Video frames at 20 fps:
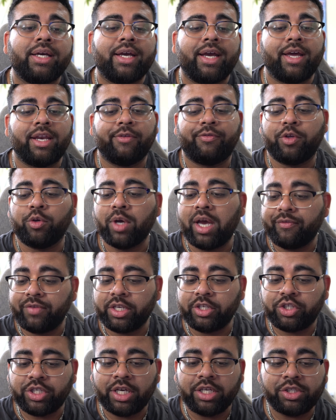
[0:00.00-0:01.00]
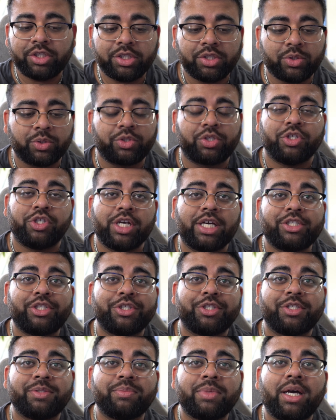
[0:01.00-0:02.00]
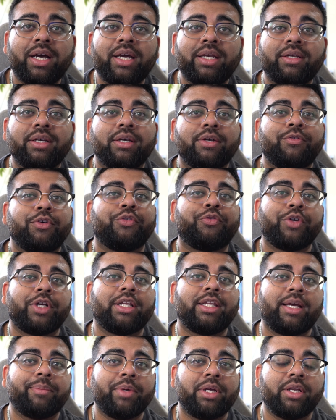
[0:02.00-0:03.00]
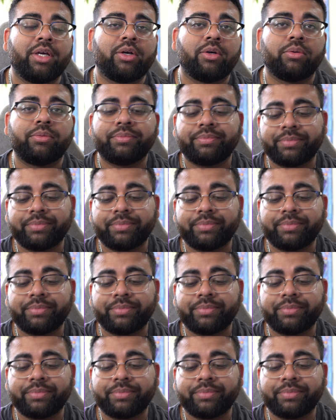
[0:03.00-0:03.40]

And if you have any changes or suggestions in mind, feel free to let me know.